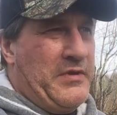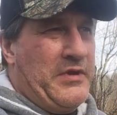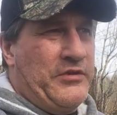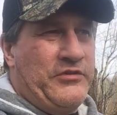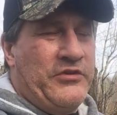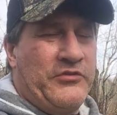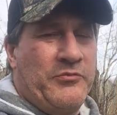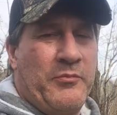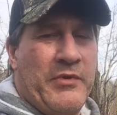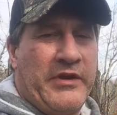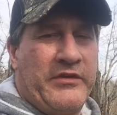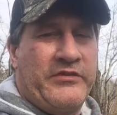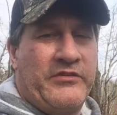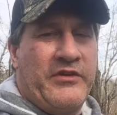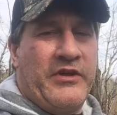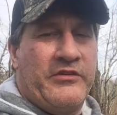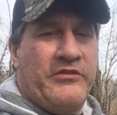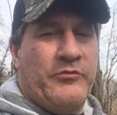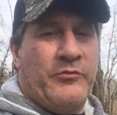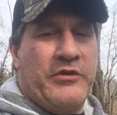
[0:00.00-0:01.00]
it just makes
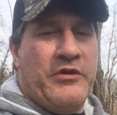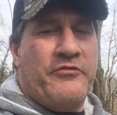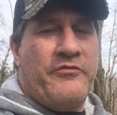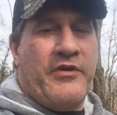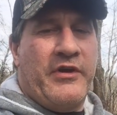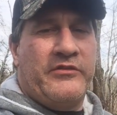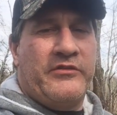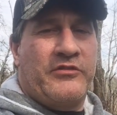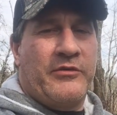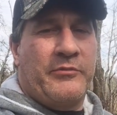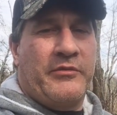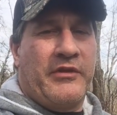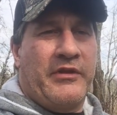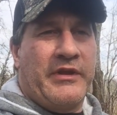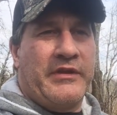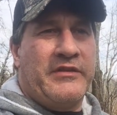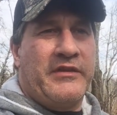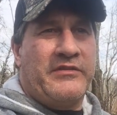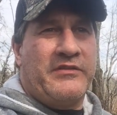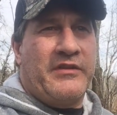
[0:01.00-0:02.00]
sense when you find something
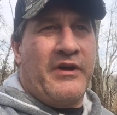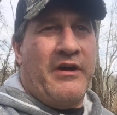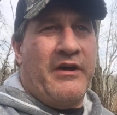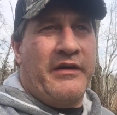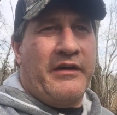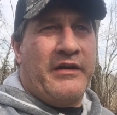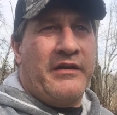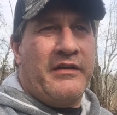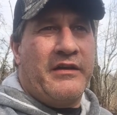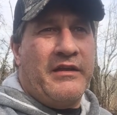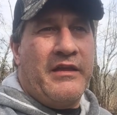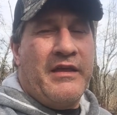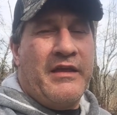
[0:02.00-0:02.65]
like this to hunt it.